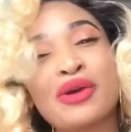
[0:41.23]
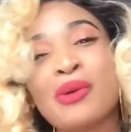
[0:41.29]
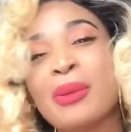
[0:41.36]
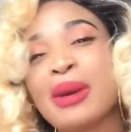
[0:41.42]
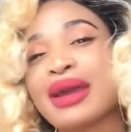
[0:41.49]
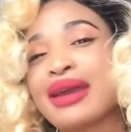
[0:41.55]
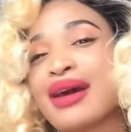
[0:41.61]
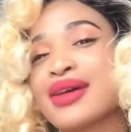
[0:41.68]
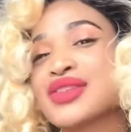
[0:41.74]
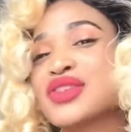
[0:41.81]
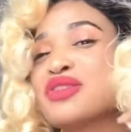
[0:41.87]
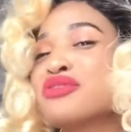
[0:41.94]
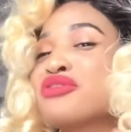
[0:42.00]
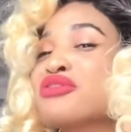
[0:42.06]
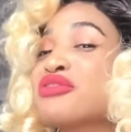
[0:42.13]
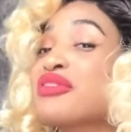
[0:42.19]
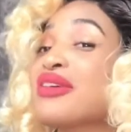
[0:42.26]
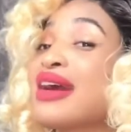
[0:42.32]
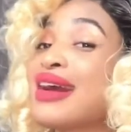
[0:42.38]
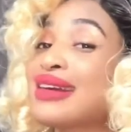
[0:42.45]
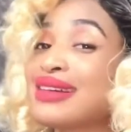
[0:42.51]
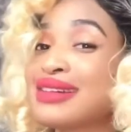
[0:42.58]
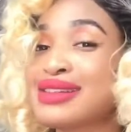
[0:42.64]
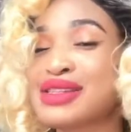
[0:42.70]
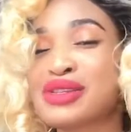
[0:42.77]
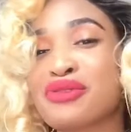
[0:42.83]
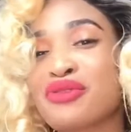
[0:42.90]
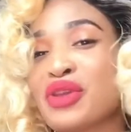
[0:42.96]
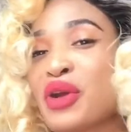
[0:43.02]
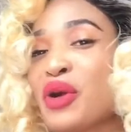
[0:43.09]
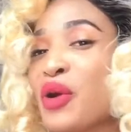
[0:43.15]
Oh my gosh, the fragrance
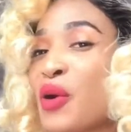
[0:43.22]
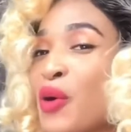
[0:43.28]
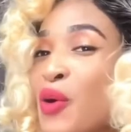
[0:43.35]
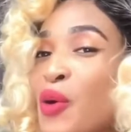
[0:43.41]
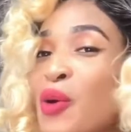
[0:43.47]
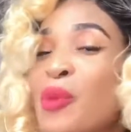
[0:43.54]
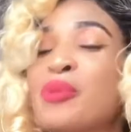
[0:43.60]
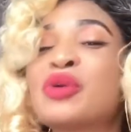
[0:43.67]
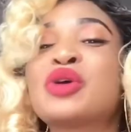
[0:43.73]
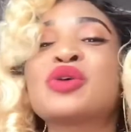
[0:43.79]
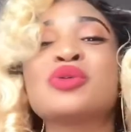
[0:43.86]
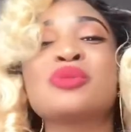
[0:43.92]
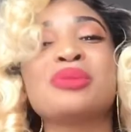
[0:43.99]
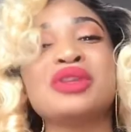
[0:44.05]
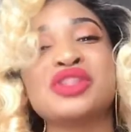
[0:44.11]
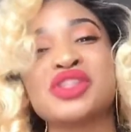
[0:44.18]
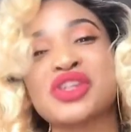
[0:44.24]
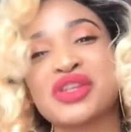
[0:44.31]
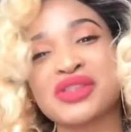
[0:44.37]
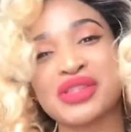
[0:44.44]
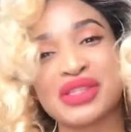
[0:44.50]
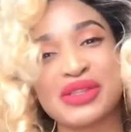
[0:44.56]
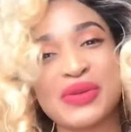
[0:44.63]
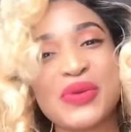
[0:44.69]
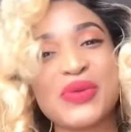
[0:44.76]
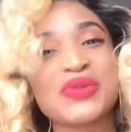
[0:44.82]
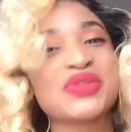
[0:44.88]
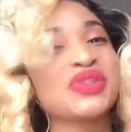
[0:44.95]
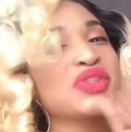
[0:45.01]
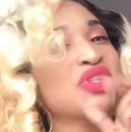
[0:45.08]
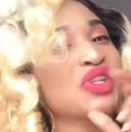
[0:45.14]
of your home could be just so
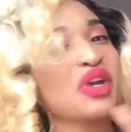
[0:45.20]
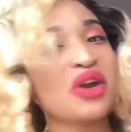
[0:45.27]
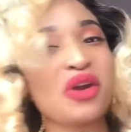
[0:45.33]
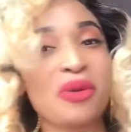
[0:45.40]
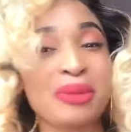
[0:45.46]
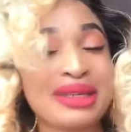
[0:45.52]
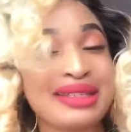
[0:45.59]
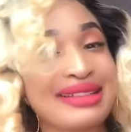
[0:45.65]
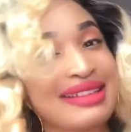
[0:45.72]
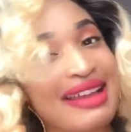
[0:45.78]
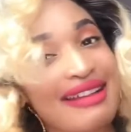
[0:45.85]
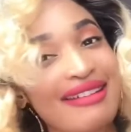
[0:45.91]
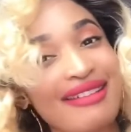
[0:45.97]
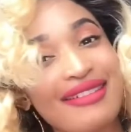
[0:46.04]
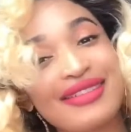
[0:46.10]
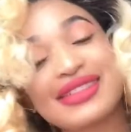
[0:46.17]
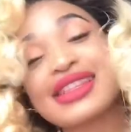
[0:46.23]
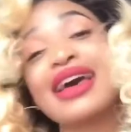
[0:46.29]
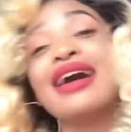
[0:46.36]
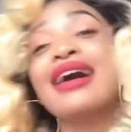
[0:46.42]
charming, girls.